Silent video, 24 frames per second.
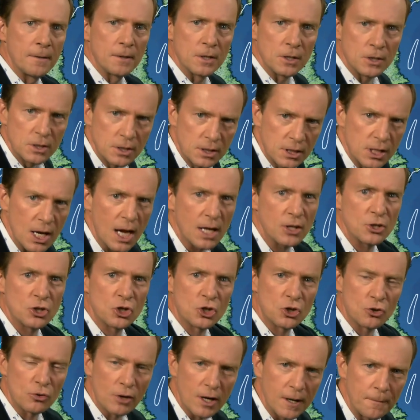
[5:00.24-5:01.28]
the jet
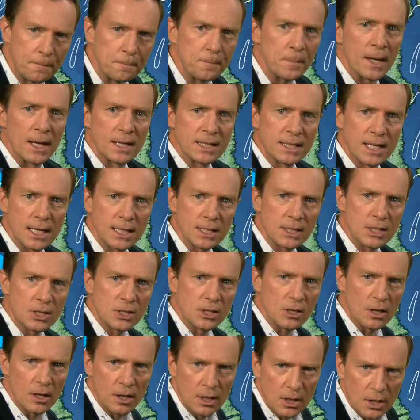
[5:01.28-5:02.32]
stream tends
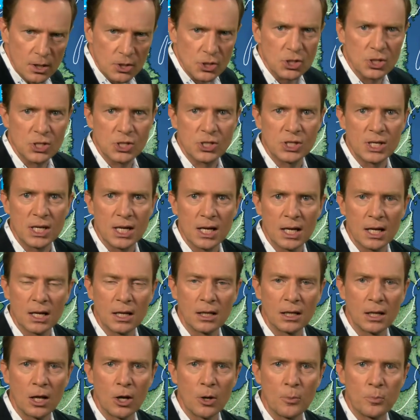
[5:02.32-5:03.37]
to steer
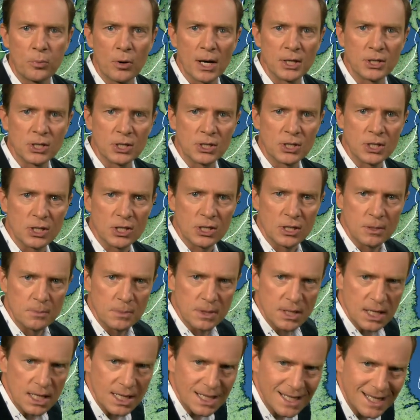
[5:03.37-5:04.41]
low pressure
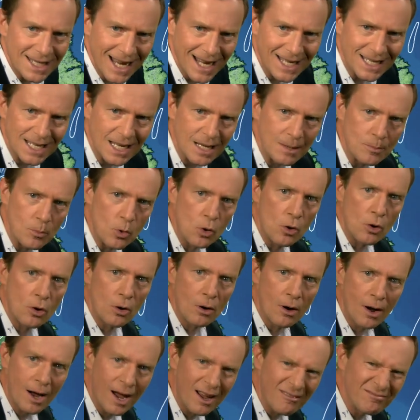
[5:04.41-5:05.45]
systems. And it's getting
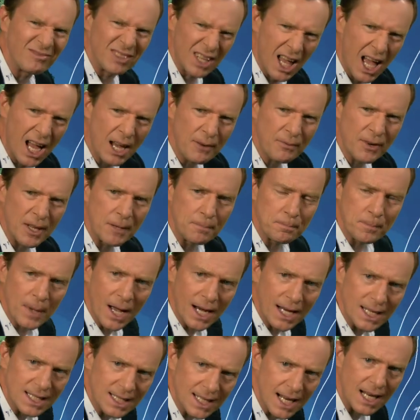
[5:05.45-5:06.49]
more lively
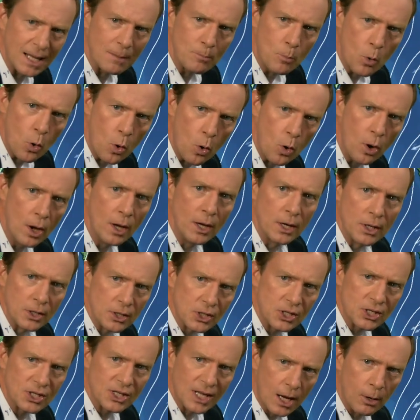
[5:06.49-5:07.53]
and it's getting more
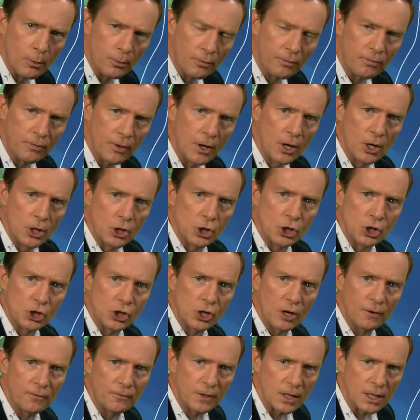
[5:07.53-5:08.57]
south
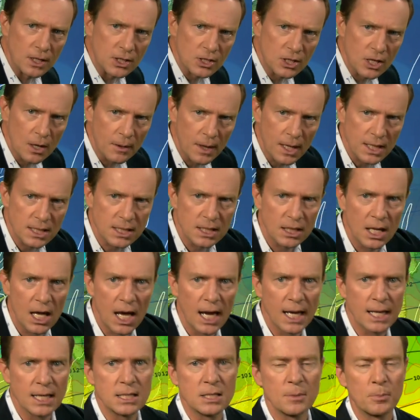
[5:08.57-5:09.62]
shifted, so that's
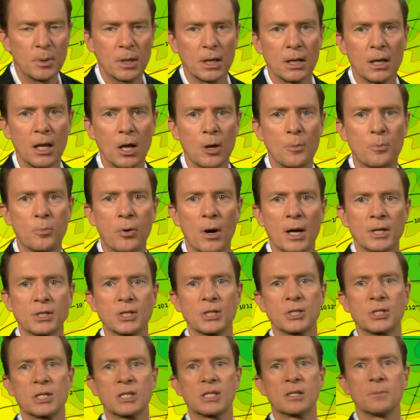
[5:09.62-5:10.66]
likely to bring low
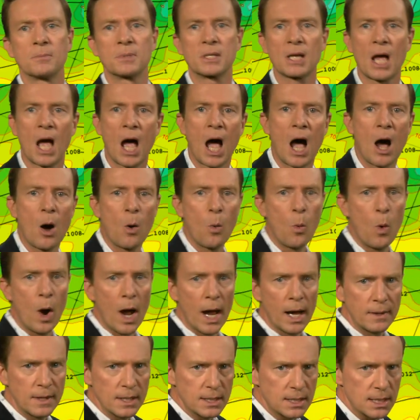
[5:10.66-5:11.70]
pressure systems our
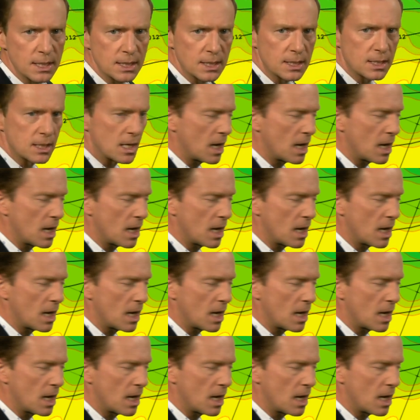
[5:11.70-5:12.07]
way. And this is